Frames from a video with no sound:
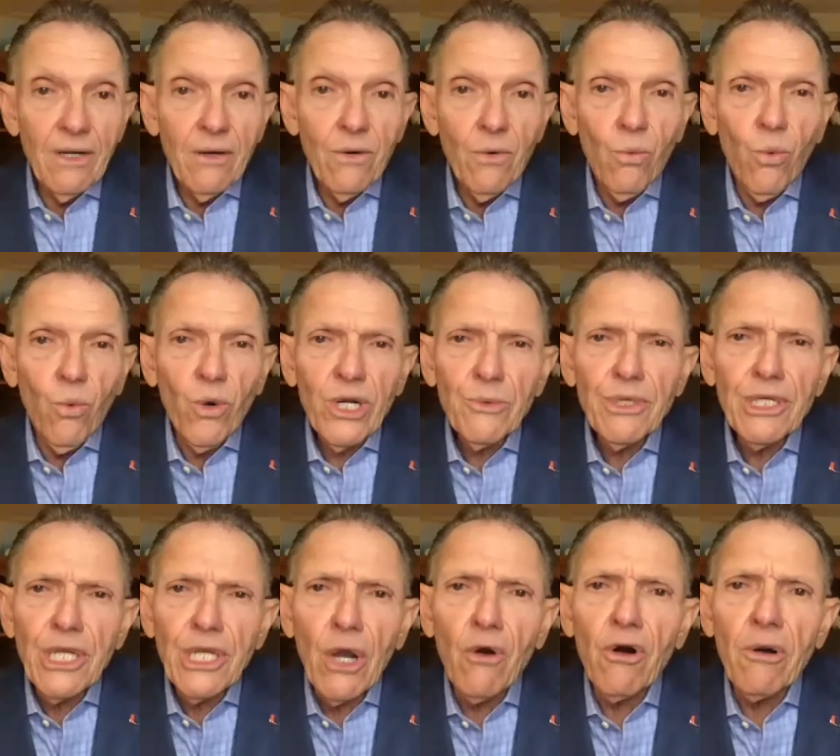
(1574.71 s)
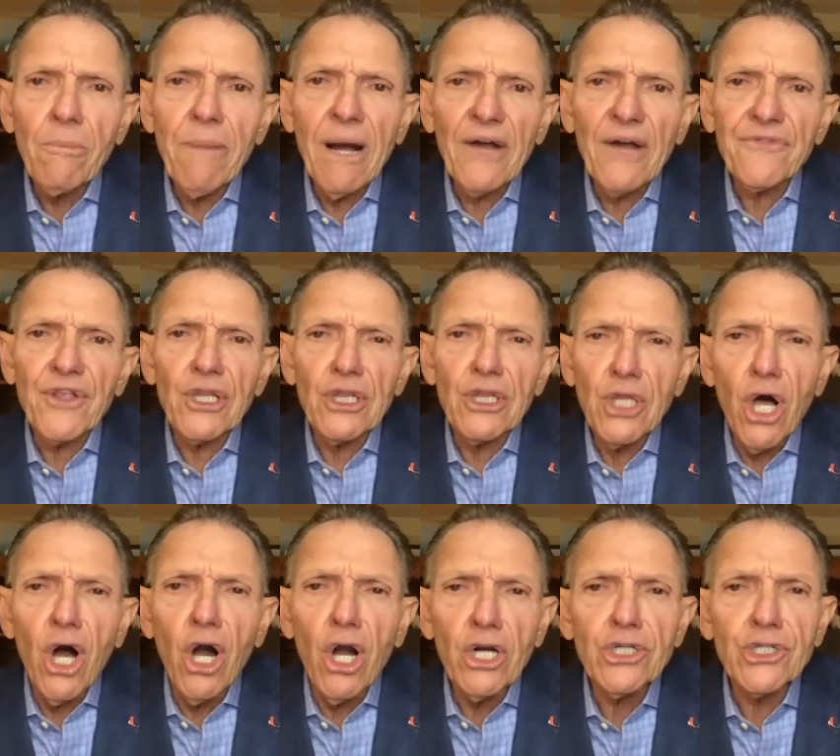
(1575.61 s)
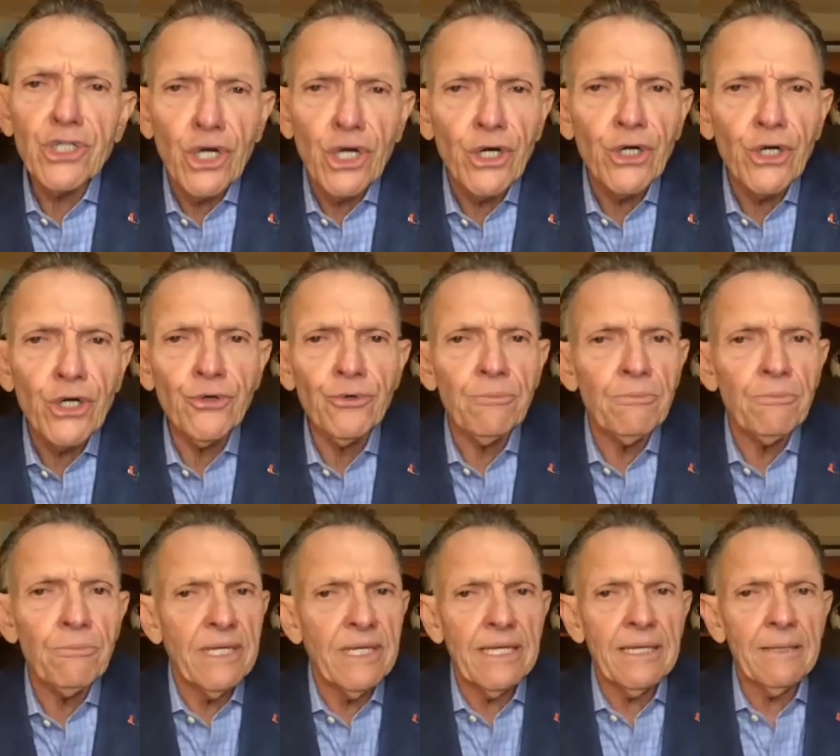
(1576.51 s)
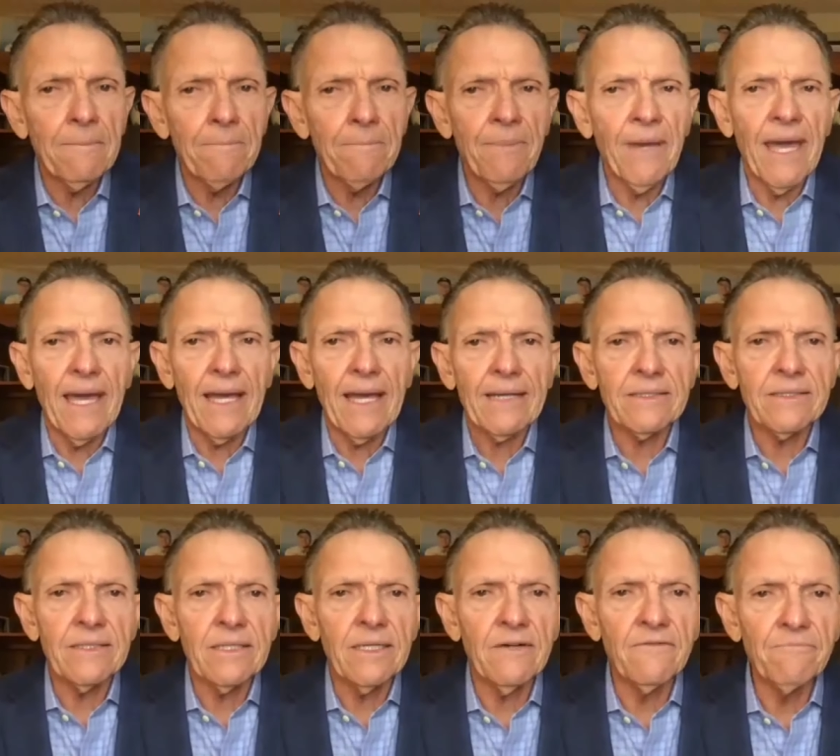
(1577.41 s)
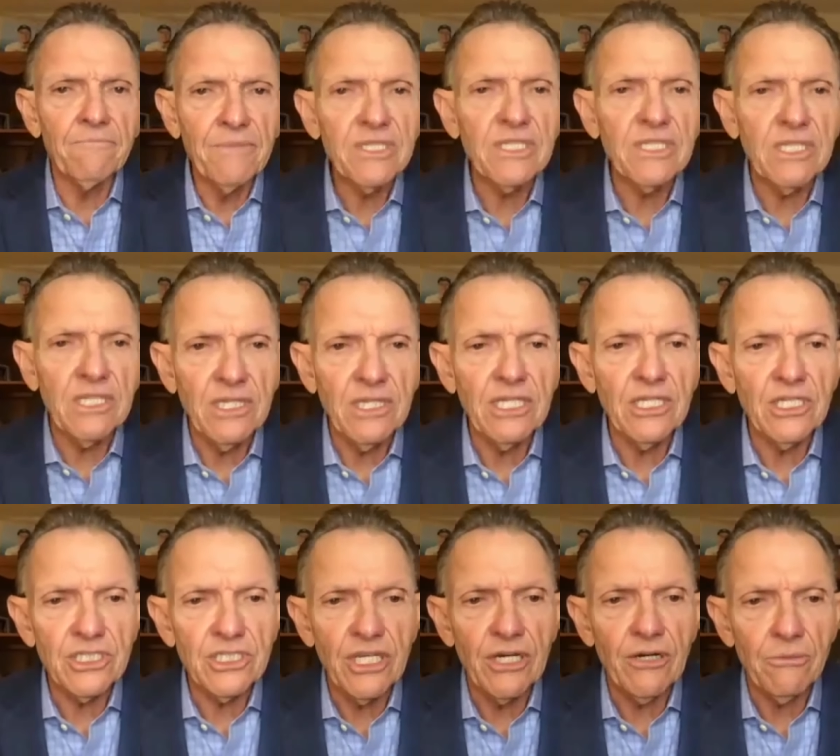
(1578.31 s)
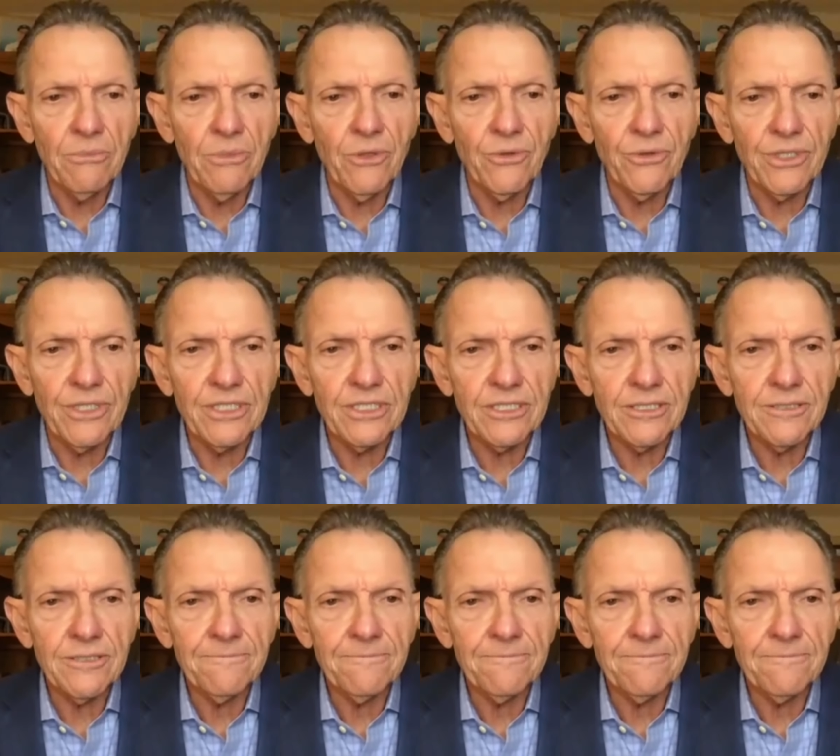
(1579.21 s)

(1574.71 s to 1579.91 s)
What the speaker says: What do we know about the long-term impact of missing these ceremonies?